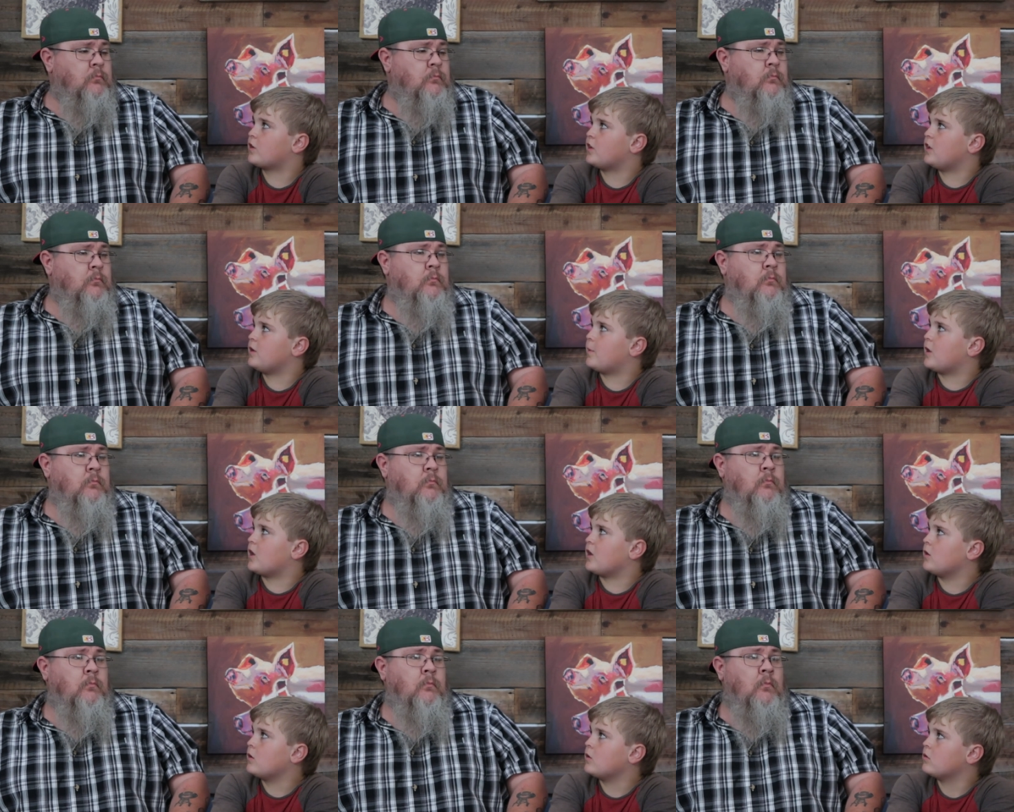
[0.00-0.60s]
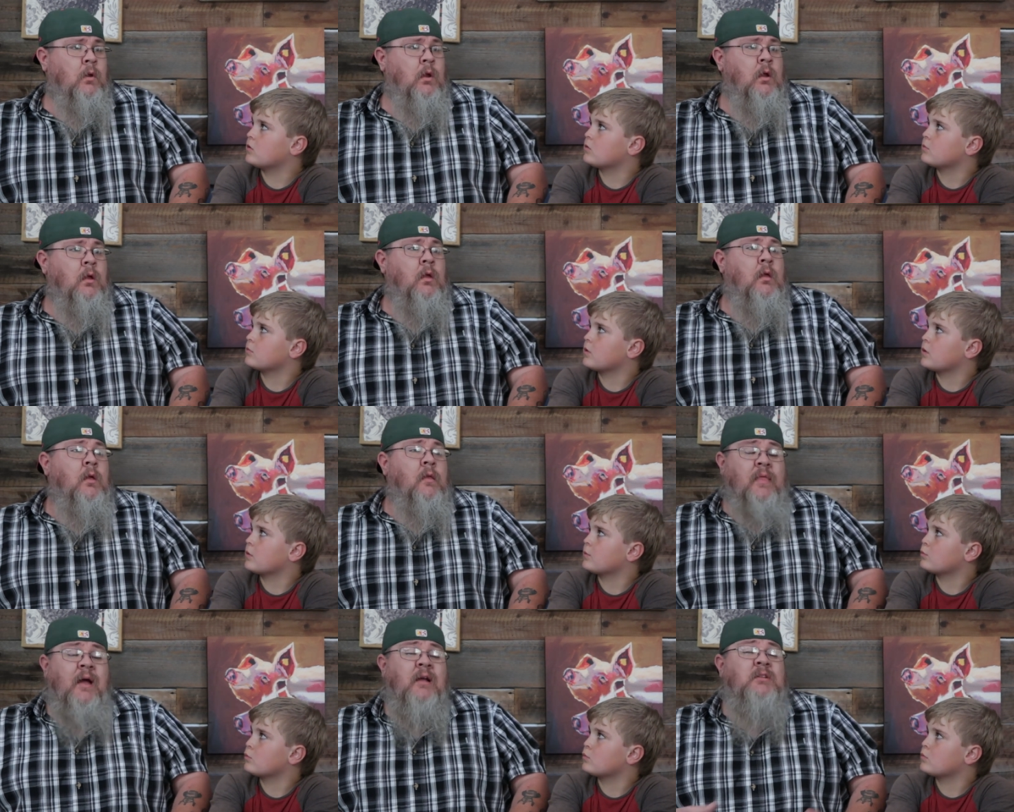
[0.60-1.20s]
Speaker 1: on eBay.
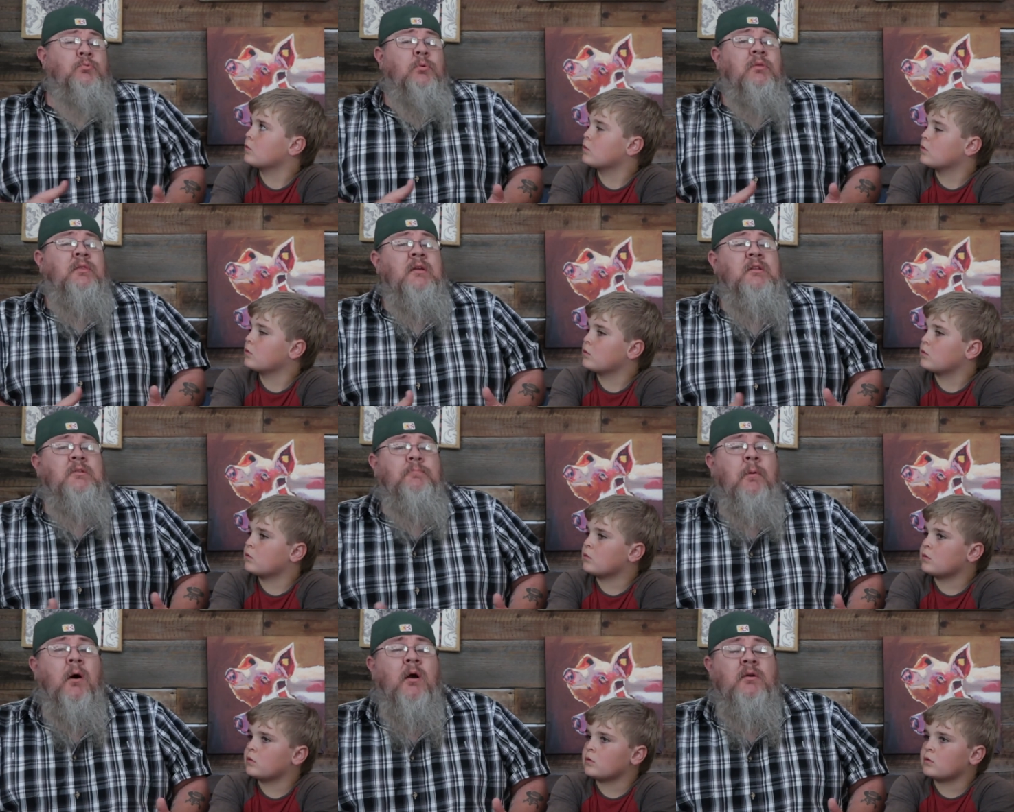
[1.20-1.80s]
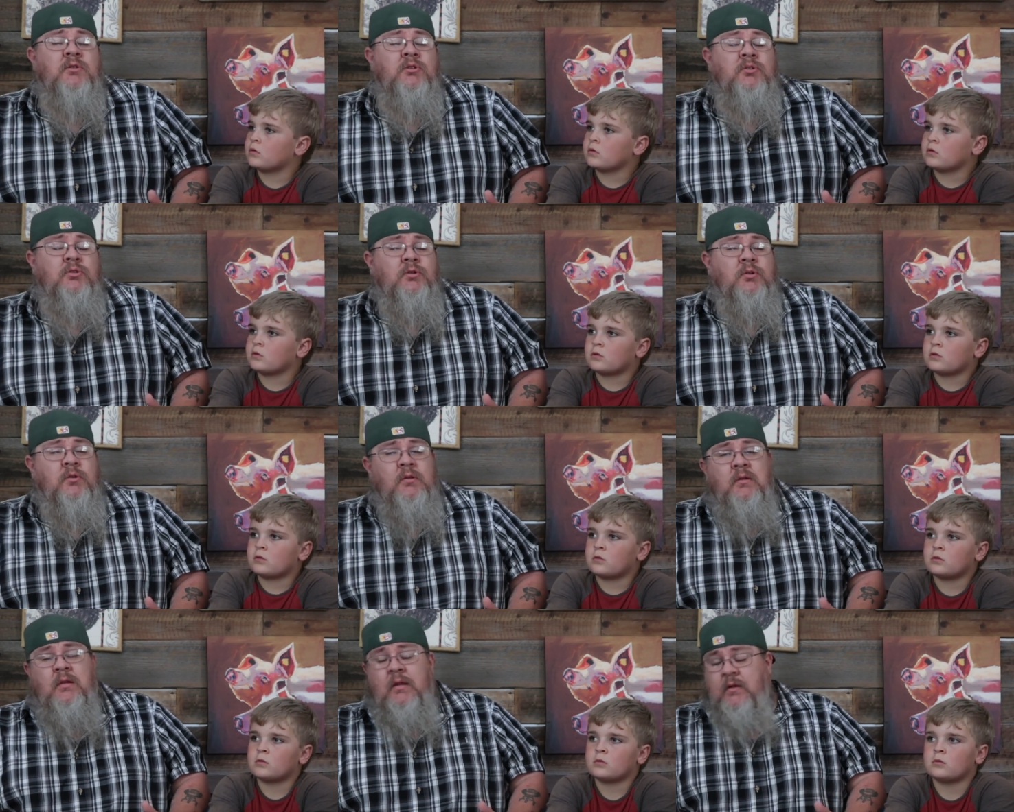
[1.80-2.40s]
That's what these
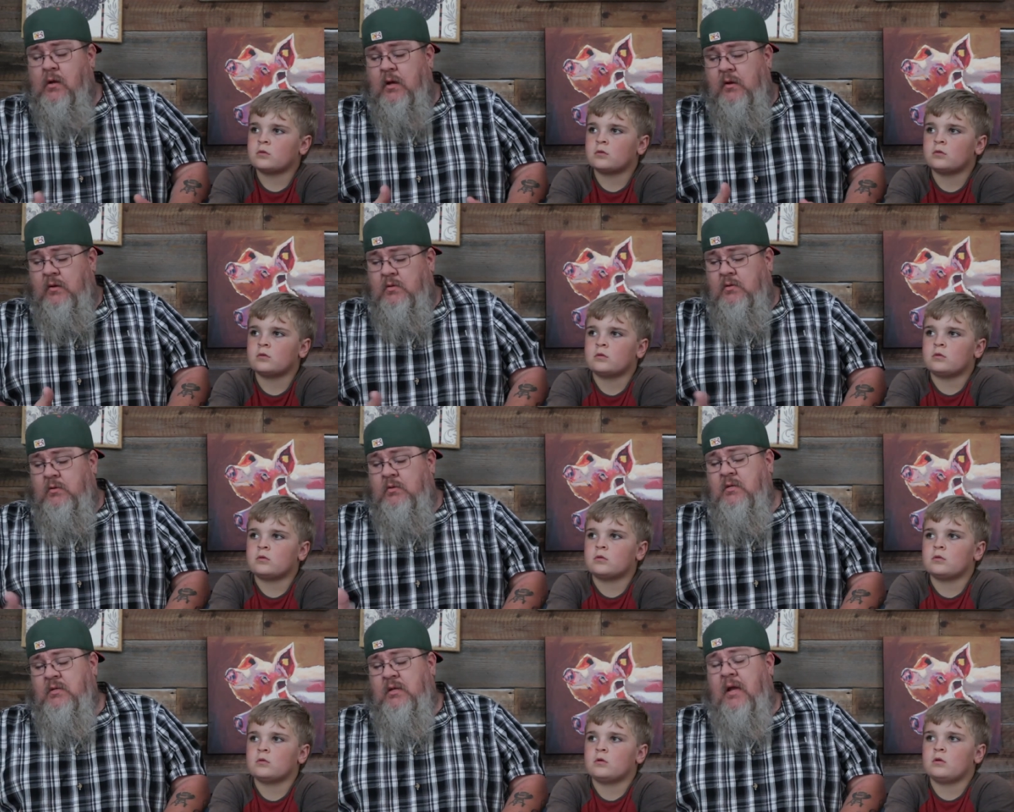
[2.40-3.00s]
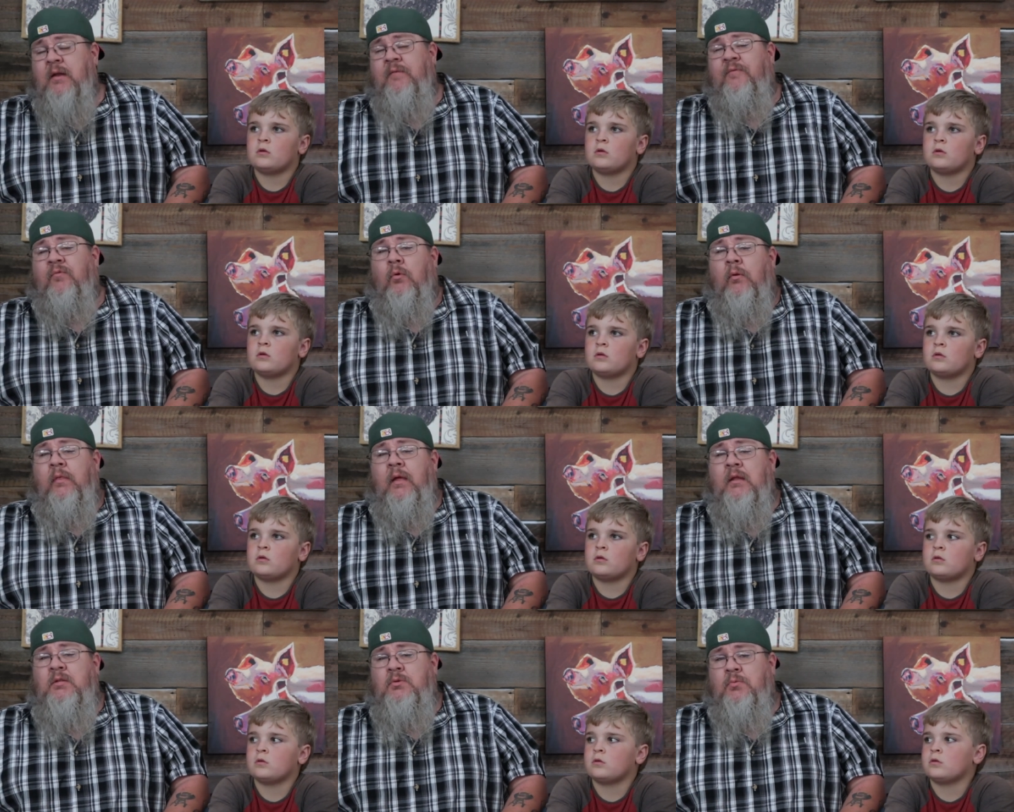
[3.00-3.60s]
boxes are designed
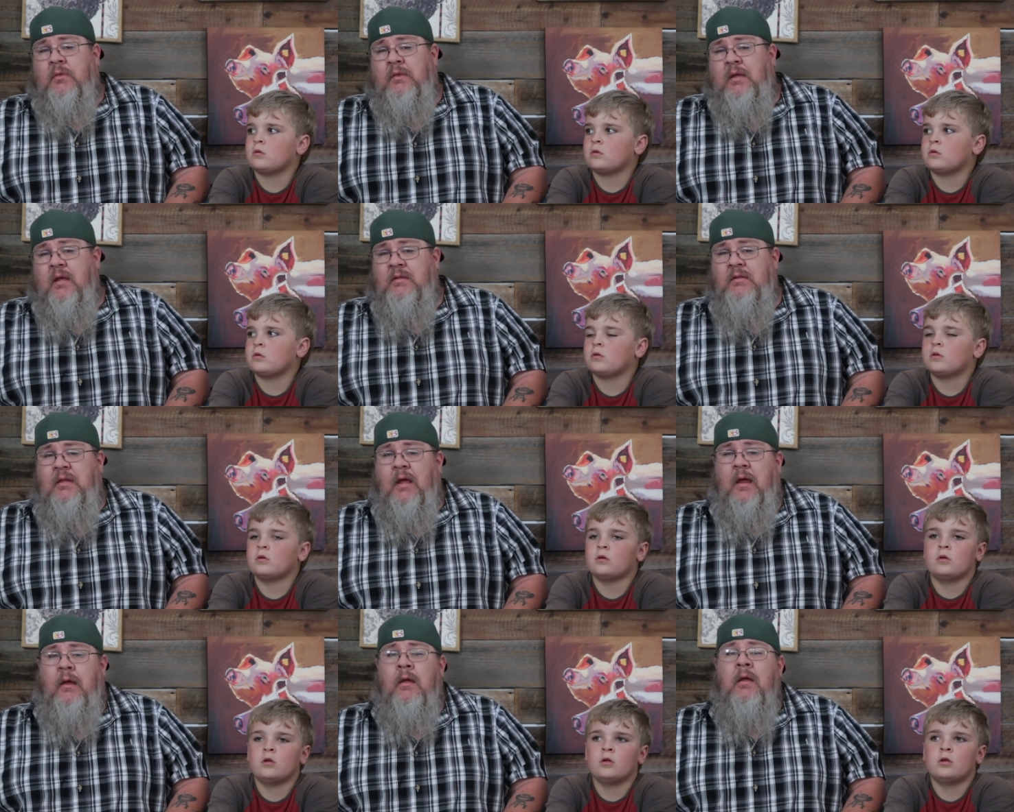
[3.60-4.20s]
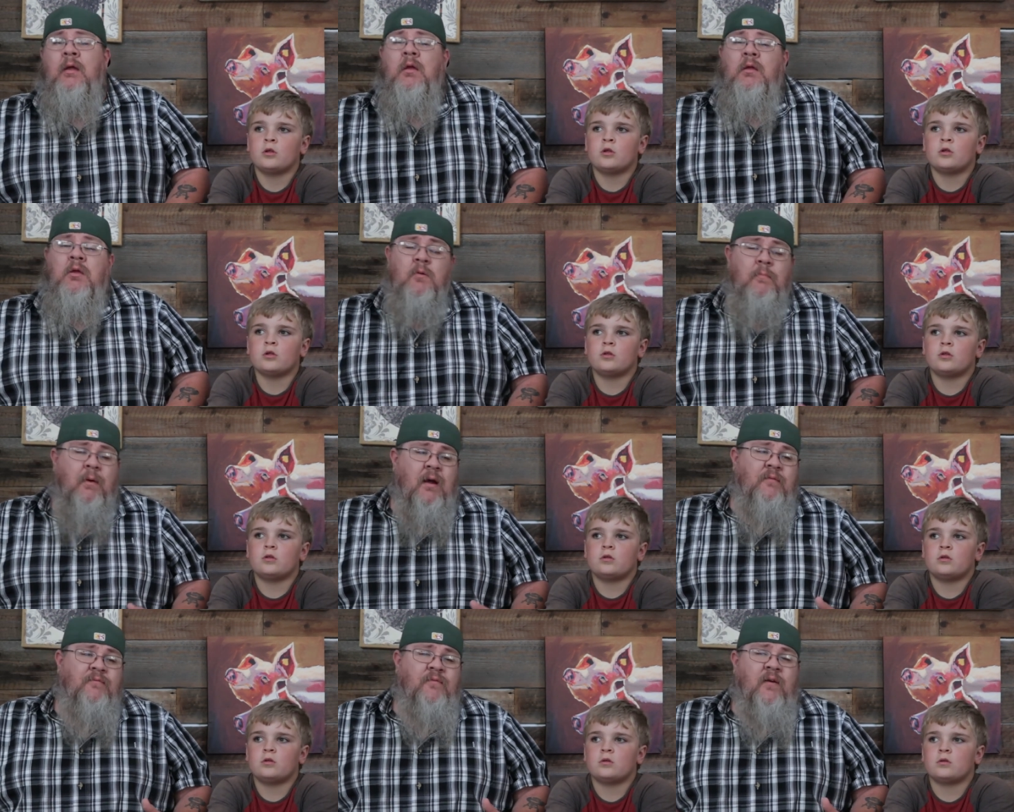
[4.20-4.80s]
for. That's what they say.
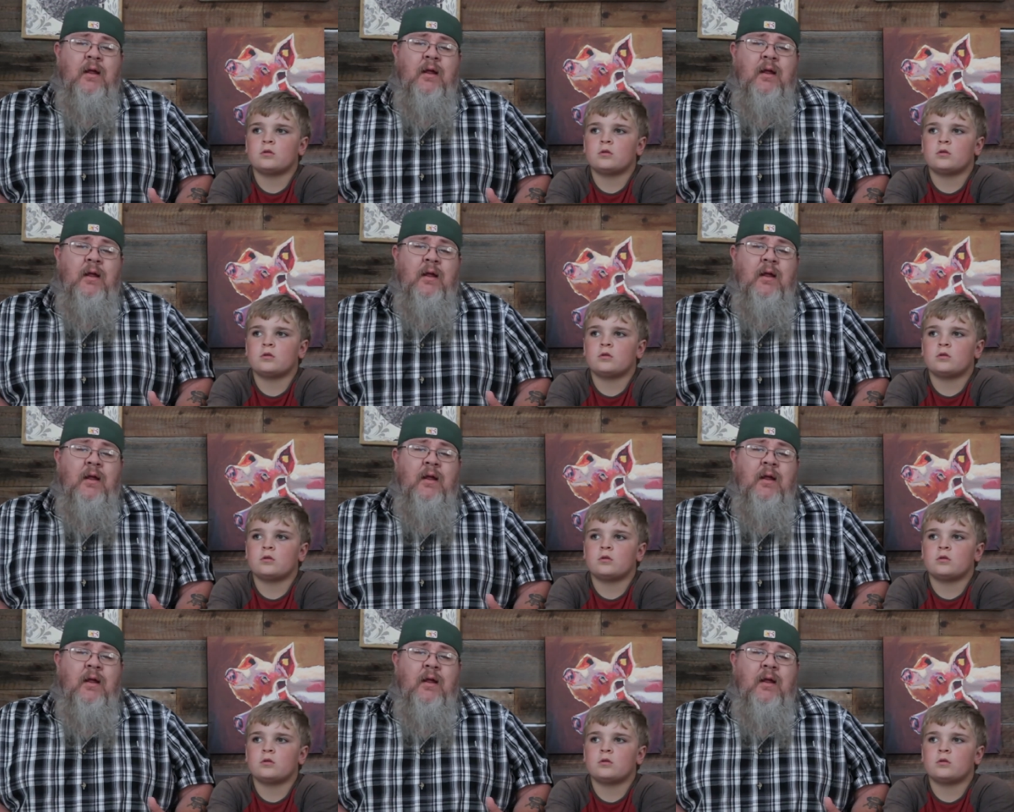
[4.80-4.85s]
You might